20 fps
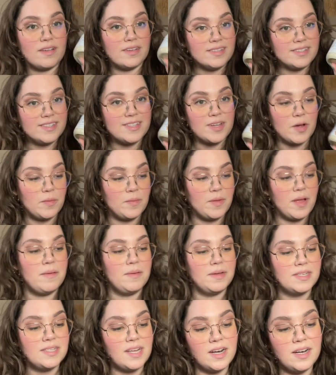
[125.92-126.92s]
So I'm
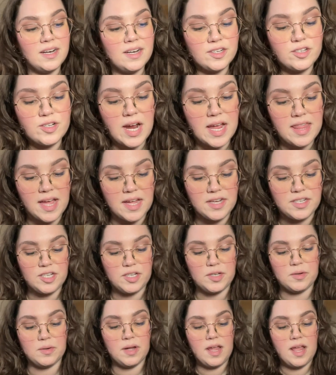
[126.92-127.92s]
excited to try that
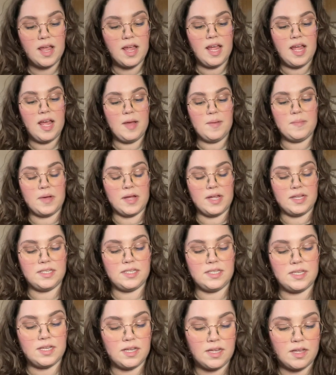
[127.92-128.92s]
too. But
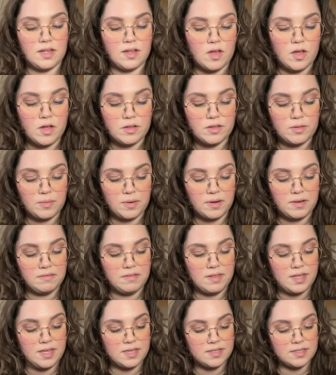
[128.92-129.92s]
all three of
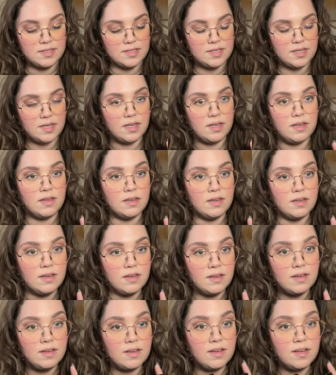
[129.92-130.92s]
these,
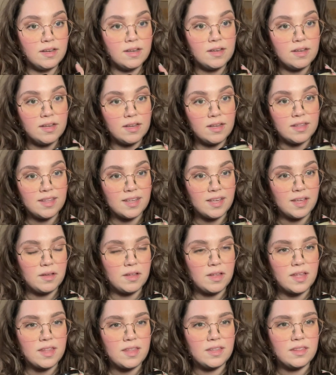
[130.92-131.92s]

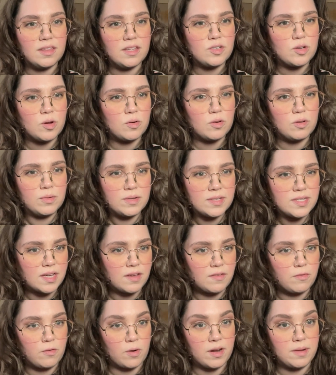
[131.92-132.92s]
I think the total was like
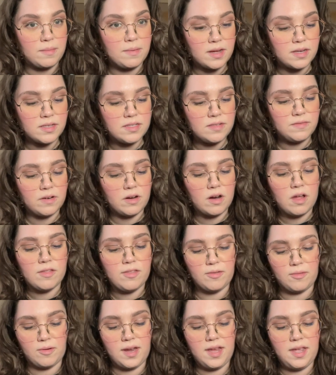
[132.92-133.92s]
40 bucks for all
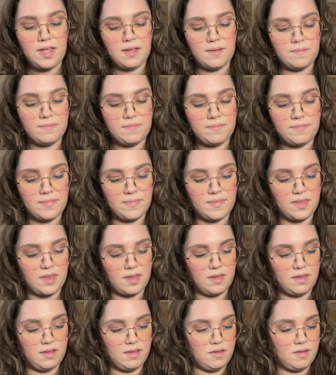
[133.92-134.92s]
three
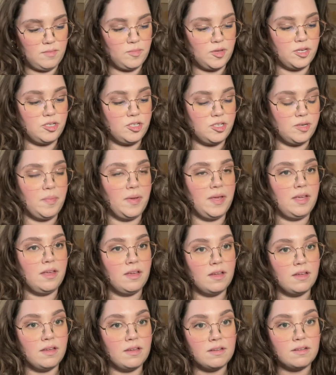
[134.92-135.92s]
plus shipping,
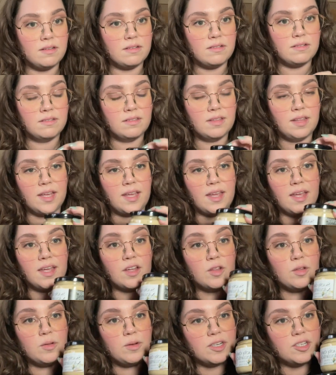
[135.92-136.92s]
like
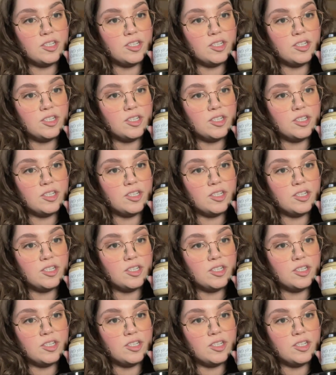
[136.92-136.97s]
including